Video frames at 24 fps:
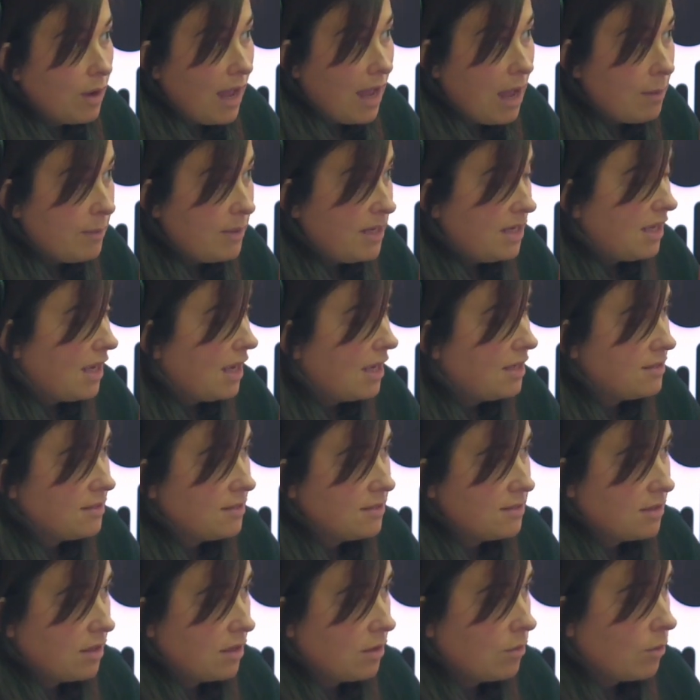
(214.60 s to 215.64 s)
how many
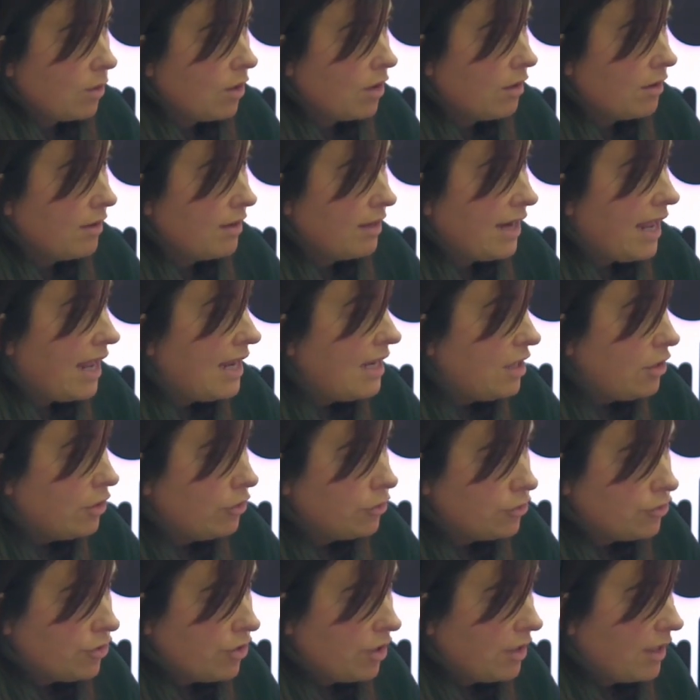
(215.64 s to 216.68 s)
cases there were in any
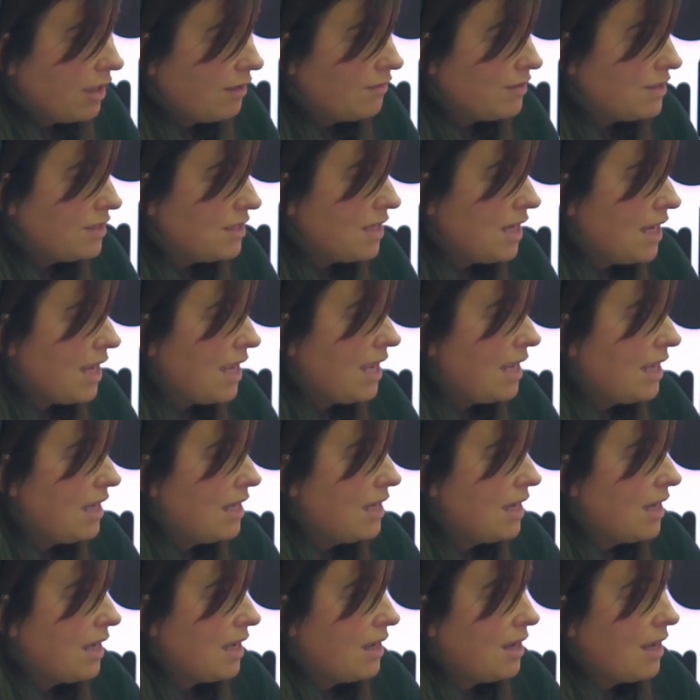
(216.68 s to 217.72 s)
country on a given
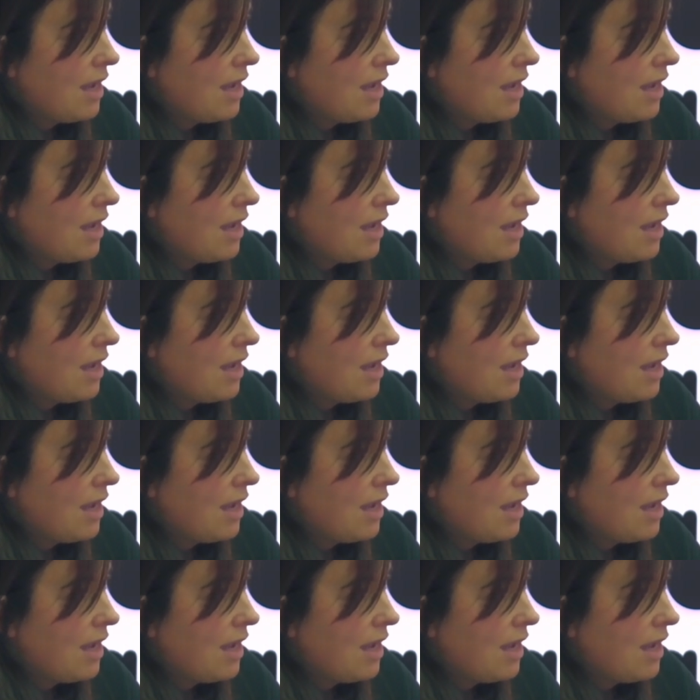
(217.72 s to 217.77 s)
day,